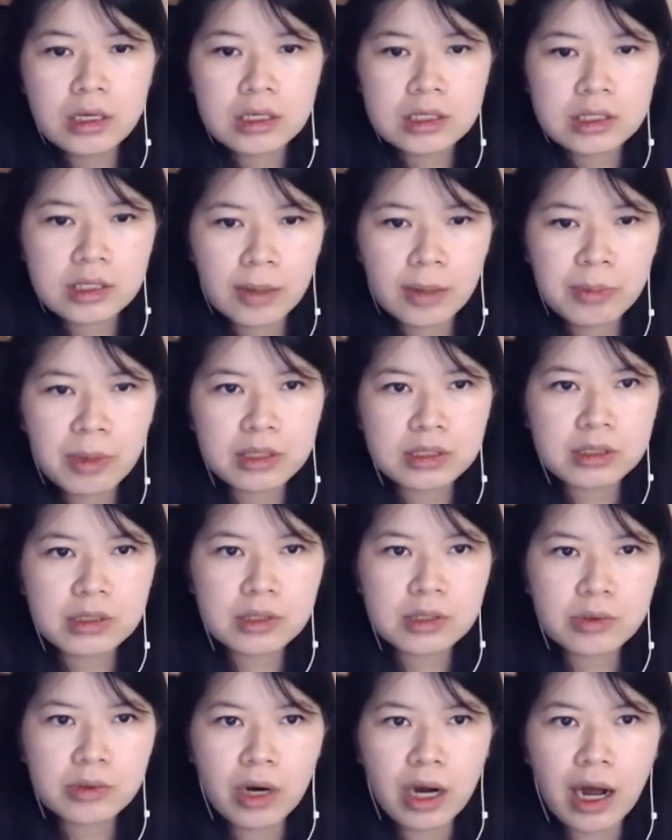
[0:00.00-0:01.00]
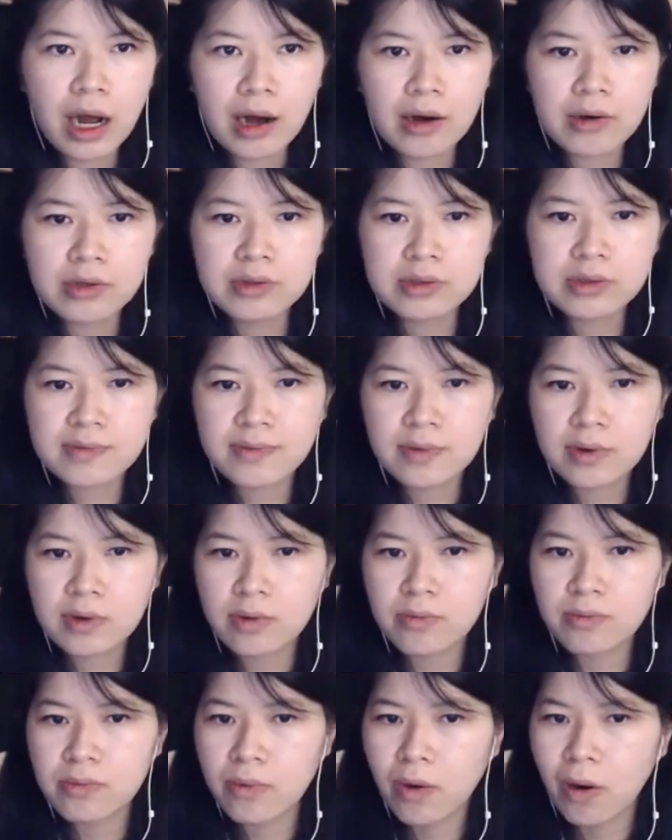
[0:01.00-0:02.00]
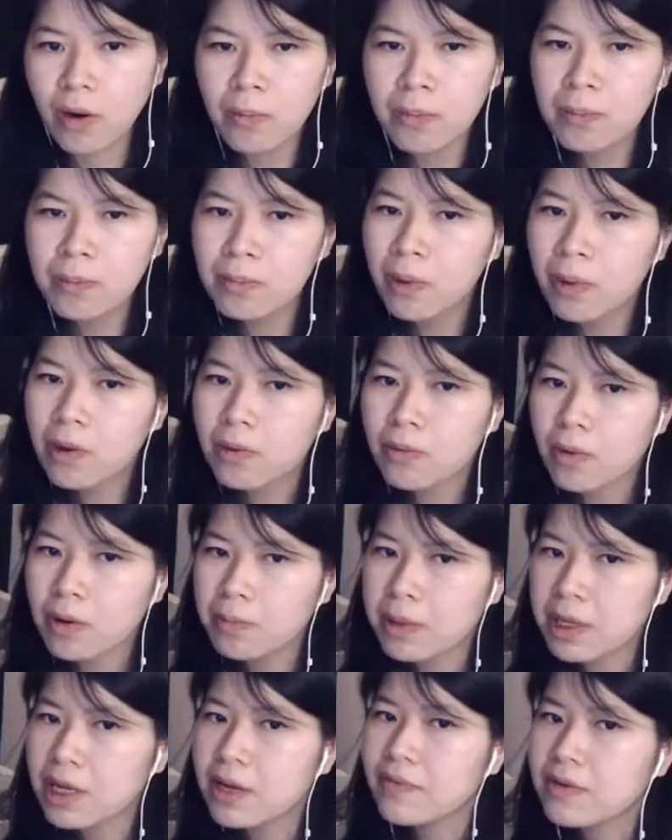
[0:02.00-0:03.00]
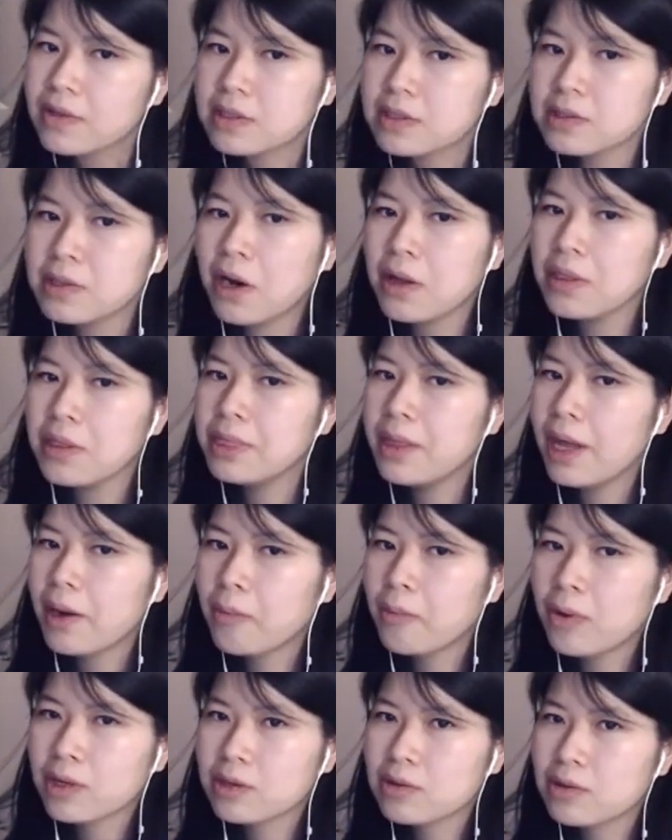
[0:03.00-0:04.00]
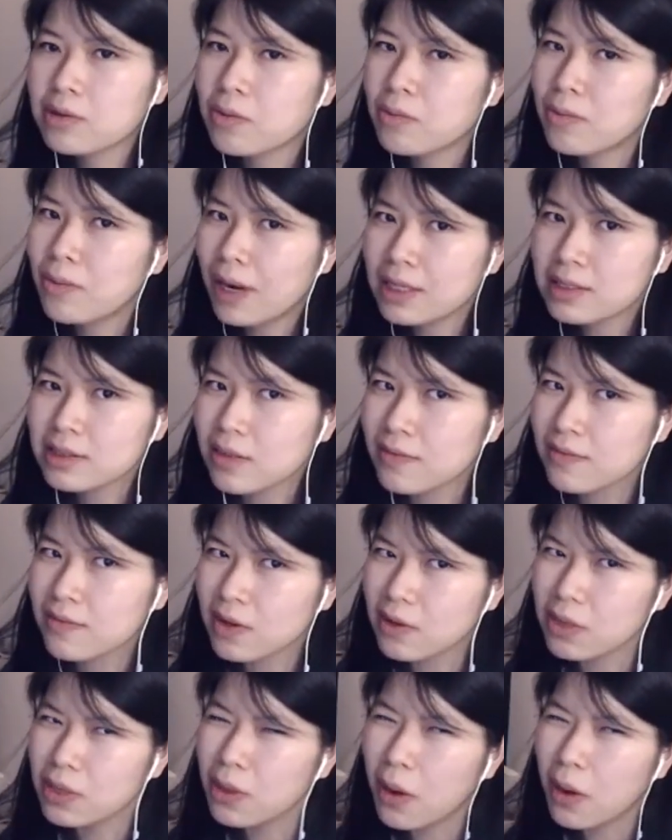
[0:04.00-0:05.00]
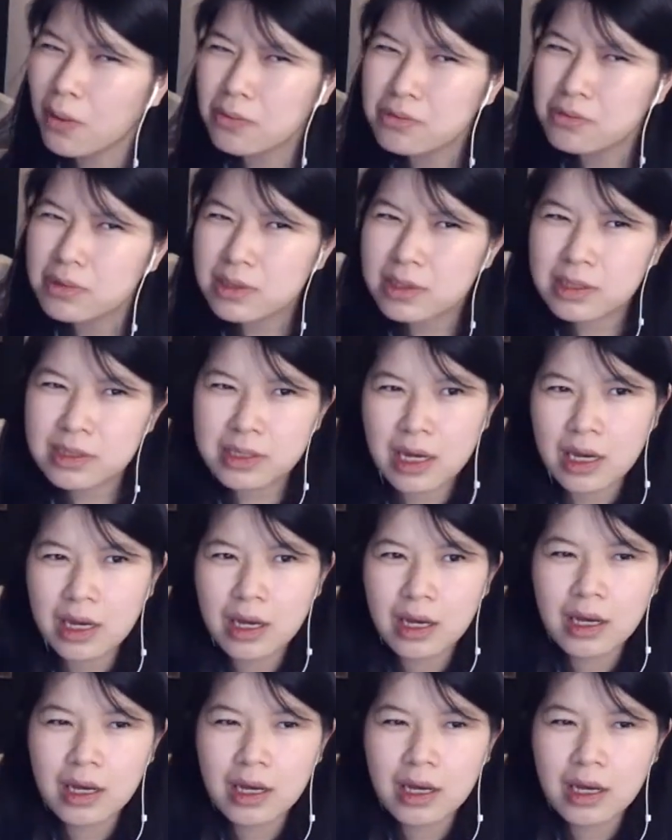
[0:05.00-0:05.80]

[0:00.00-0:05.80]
So I'm not so sure how useful a Roam book will be if it's not networked to the rest of your notes.